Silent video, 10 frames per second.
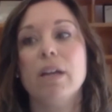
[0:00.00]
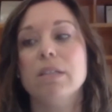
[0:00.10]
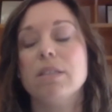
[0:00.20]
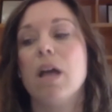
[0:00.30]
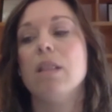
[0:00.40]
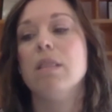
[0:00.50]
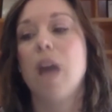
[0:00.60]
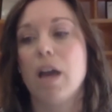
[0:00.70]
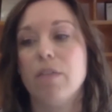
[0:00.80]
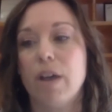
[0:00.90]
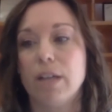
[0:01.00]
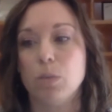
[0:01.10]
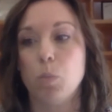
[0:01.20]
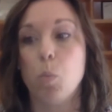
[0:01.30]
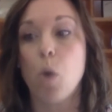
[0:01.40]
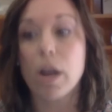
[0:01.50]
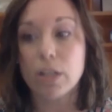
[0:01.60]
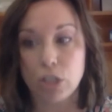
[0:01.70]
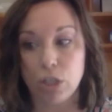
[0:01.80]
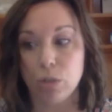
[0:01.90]
parents, a lot of us
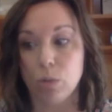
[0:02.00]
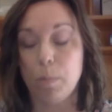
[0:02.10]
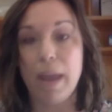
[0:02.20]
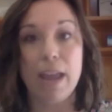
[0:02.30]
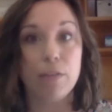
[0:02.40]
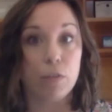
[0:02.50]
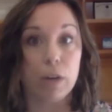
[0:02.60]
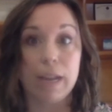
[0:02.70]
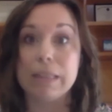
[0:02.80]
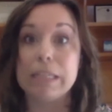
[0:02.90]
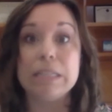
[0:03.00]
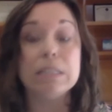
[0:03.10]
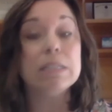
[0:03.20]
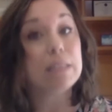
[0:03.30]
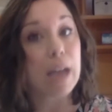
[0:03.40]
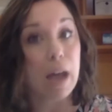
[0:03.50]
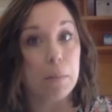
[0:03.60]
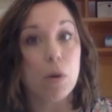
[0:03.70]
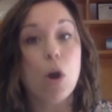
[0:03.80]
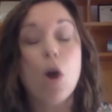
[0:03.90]
want to pay for at least
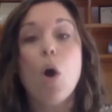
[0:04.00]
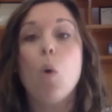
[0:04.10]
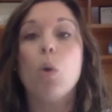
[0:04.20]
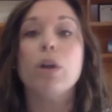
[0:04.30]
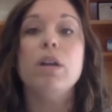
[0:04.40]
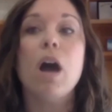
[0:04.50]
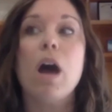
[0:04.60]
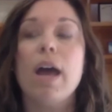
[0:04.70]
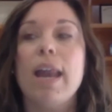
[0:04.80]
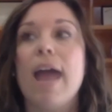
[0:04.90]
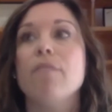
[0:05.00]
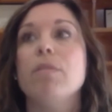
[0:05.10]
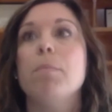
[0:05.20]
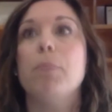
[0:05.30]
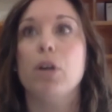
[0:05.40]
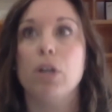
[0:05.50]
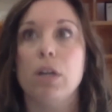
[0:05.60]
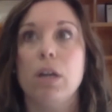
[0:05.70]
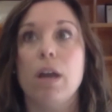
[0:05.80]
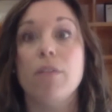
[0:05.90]
some or not have the
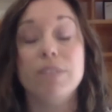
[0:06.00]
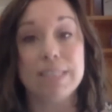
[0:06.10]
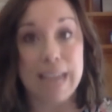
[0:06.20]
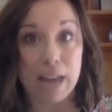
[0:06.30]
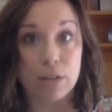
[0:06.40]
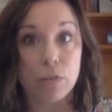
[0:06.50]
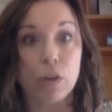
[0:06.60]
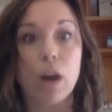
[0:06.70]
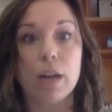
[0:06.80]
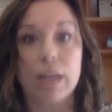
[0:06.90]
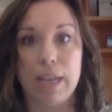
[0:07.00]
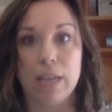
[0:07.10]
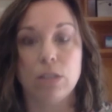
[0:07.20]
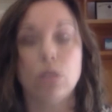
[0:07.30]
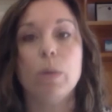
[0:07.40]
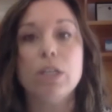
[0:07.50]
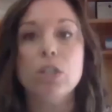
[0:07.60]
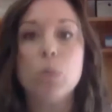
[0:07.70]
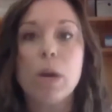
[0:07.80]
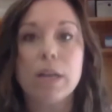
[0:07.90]
burden of debt for our kids. So we
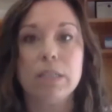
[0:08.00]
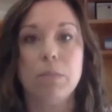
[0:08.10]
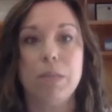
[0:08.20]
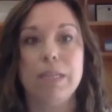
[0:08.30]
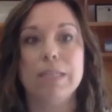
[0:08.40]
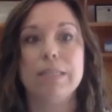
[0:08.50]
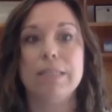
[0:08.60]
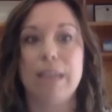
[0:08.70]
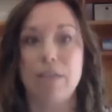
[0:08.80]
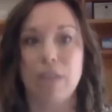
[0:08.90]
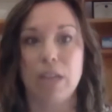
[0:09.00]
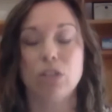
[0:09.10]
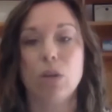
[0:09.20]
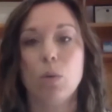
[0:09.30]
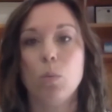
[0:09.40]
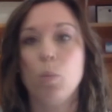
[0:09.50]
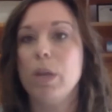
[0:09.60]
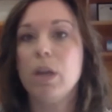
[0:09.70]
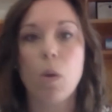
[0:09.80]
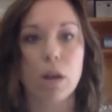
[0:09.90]
do want to be saving. So
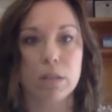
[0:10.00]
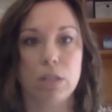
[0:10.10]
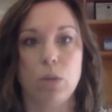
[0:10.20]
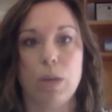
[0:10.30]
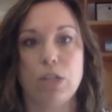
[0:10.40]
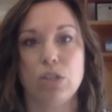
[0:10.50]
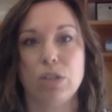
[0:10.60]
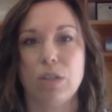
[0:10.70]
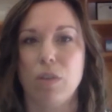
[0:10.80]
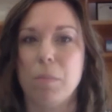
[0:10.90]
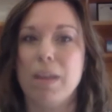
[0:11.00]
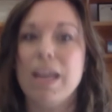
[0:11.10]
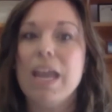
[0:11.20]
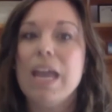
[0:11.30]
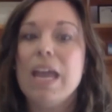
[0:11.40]
we know all situations are different,